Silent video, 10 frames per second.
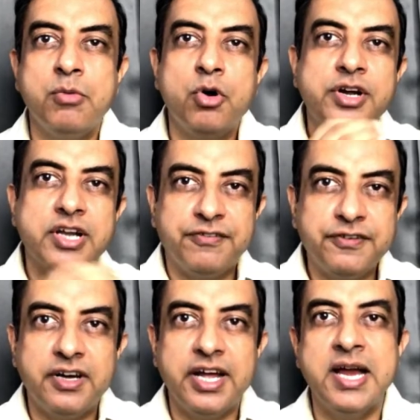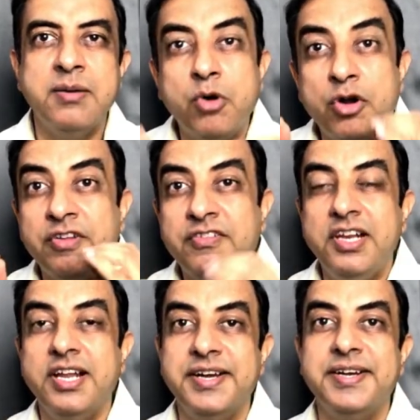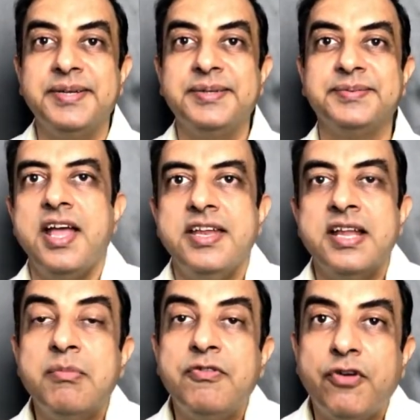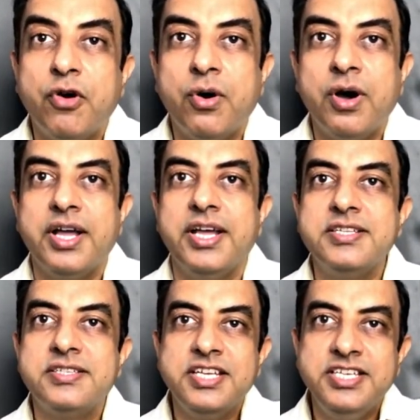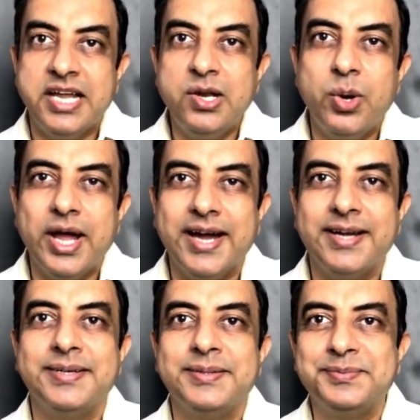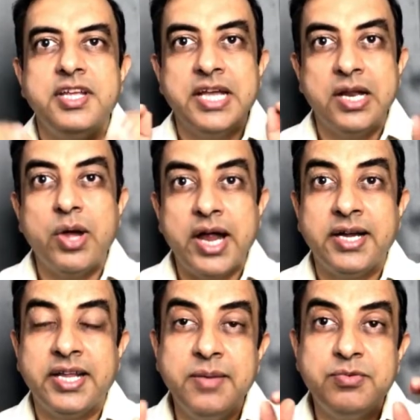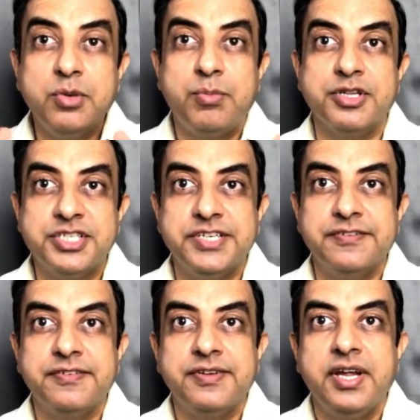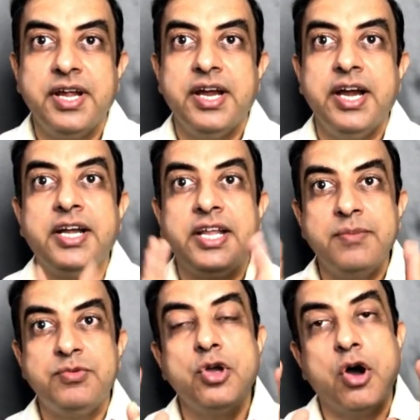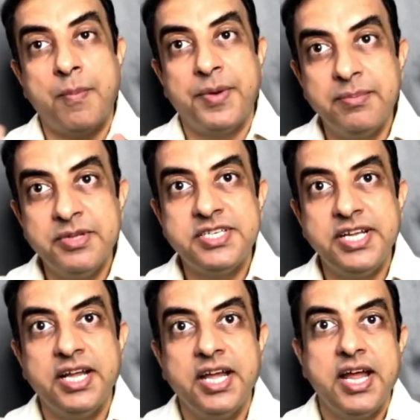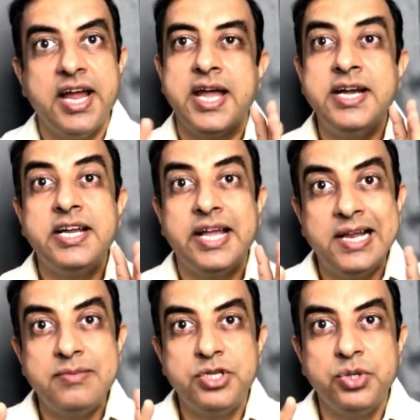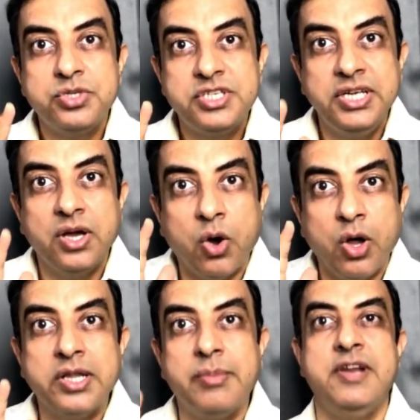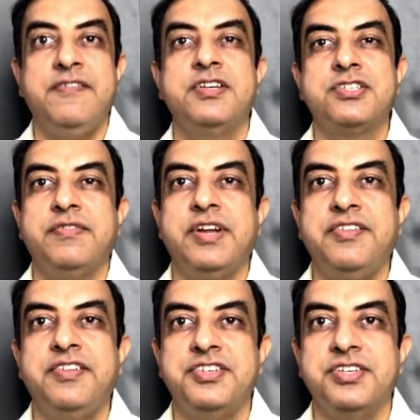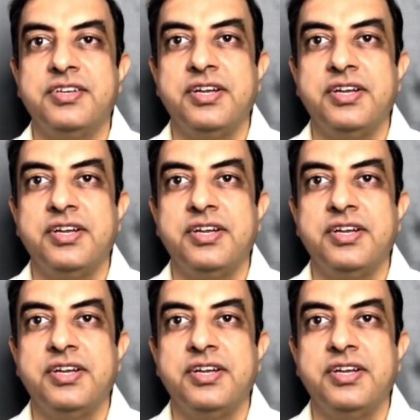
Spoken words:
more tougher and more resilient. Number 4 is the yellow hat. Yellow hat keeps you positive. It keeps you optimistic and it helps you see all the benefits of the decision.